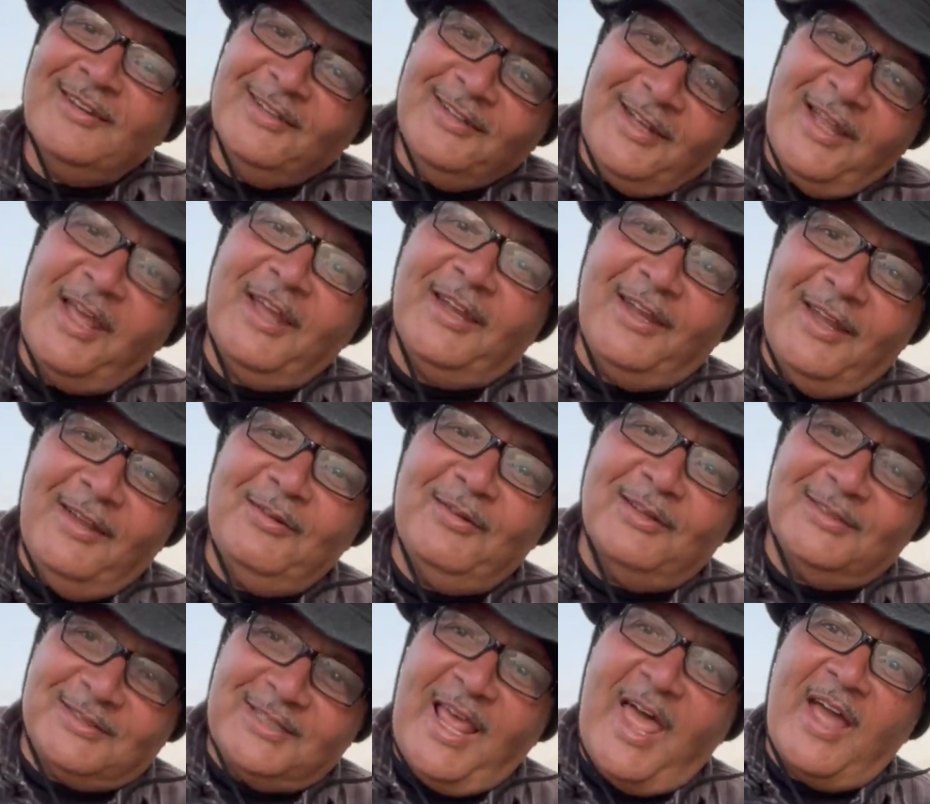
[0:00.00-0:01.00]
Lady
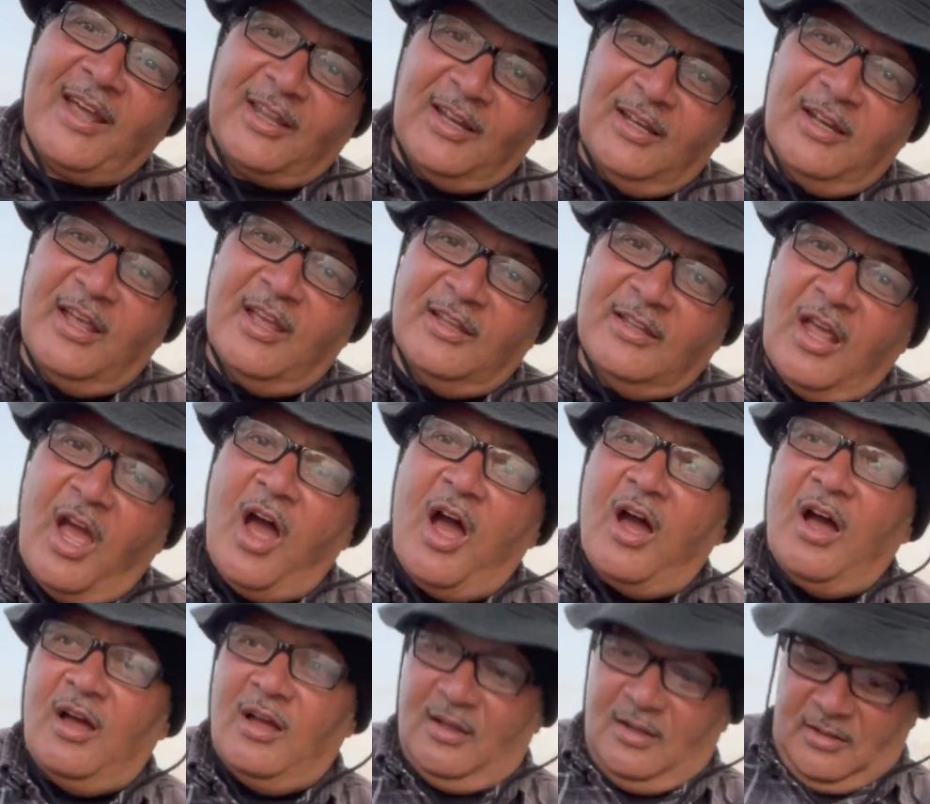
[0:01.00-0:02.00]
eating sac-a-lait,
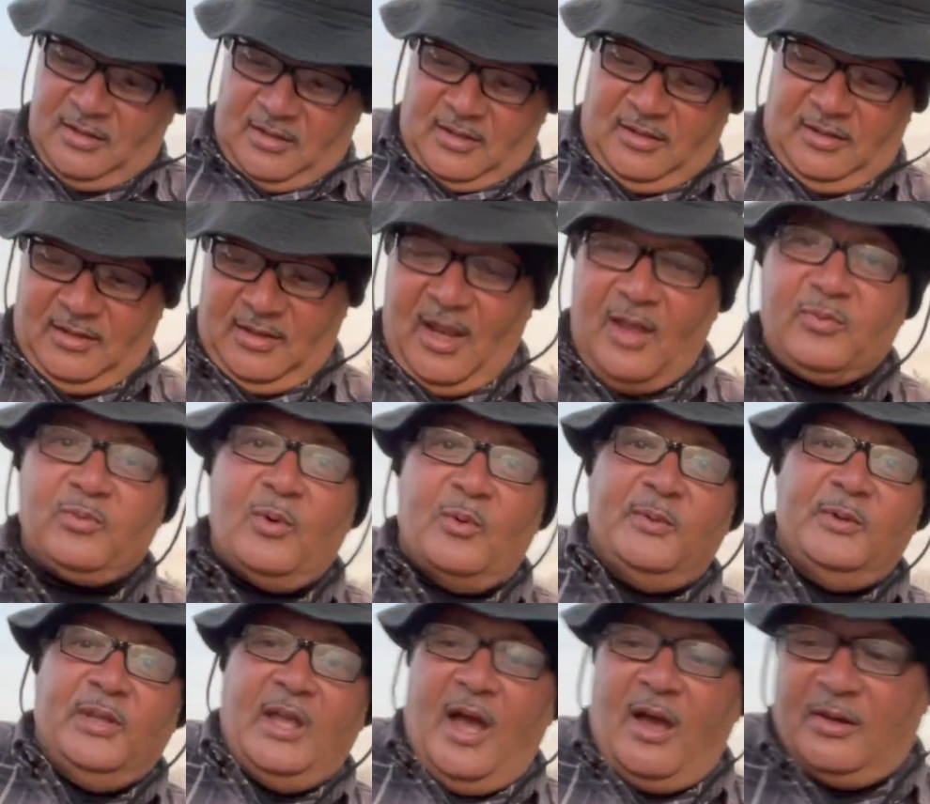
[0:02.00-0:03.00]
y'all. That's what
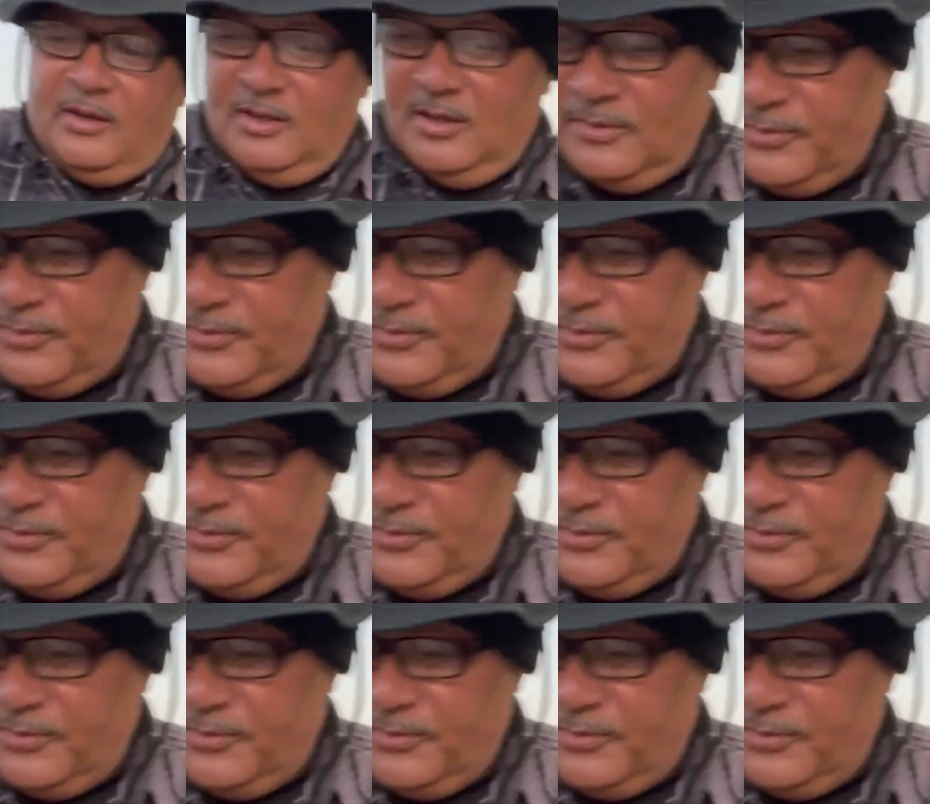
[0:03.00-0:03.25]
we out here